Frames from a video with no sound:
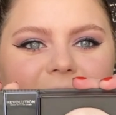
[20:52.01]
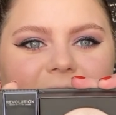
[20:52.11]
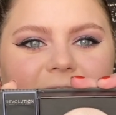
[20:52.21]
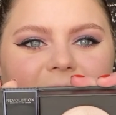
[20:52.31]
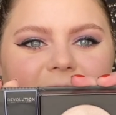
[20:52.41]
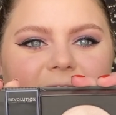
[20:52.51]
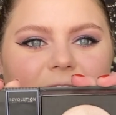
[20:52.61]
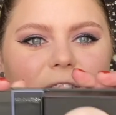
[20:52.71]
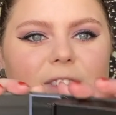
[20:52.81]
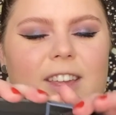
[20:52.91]
I think that is
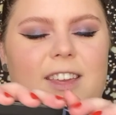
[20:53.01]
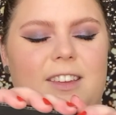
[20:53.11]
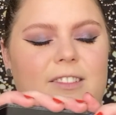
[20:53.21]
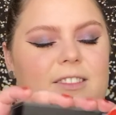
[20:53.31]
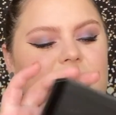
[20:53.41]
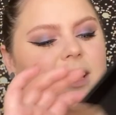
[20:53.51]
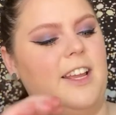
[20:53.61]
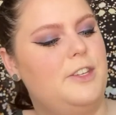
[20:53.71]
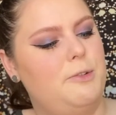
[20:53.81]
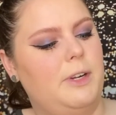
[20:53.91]
so cute. I
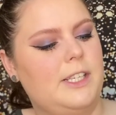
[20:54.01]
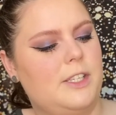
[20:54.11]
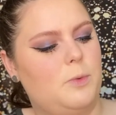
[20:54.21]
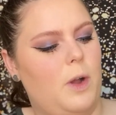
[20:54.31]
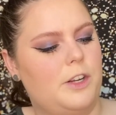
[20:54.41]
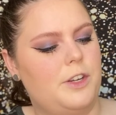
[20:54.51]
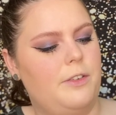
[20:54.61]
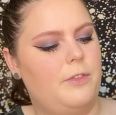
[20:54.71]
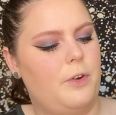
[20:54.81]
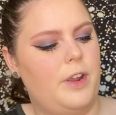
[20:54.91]
do want to swatch it
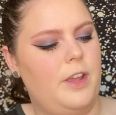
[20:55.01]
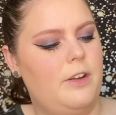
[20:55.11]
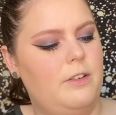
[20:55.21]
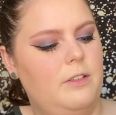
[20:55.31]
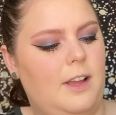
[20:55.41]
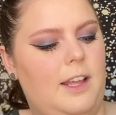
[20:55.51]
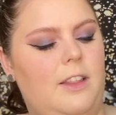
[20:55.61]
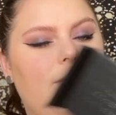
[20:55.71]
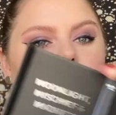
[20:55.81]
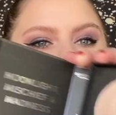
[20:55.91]
for you. I
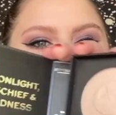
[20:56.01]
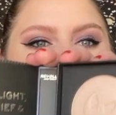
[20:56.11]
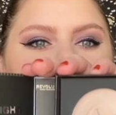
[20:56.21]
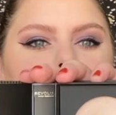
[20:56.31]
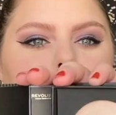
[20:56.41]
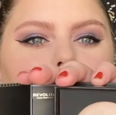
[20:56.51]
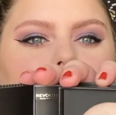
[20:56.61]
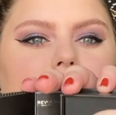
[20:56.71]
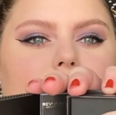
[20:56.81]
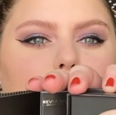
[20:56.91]
love the little
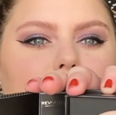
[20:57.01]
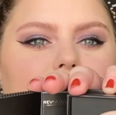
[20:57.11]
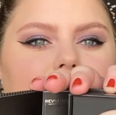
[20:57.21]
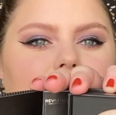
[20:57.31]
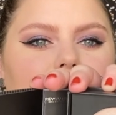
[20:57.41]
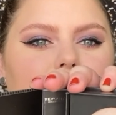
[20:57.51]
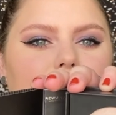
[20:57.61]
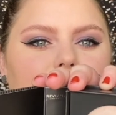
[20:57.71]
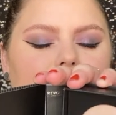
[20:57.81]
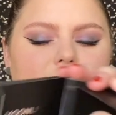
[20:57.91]
embossed printing of
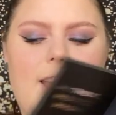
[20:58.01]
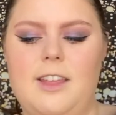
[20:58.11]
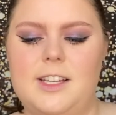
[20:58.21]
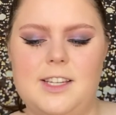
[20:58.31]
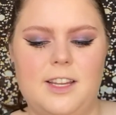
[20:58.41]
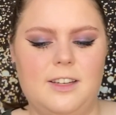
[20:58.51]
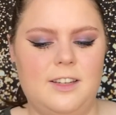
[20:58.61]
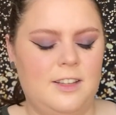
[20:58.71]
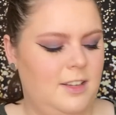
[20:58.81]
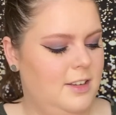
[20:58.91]
Jack
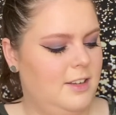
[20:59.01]
Skellington.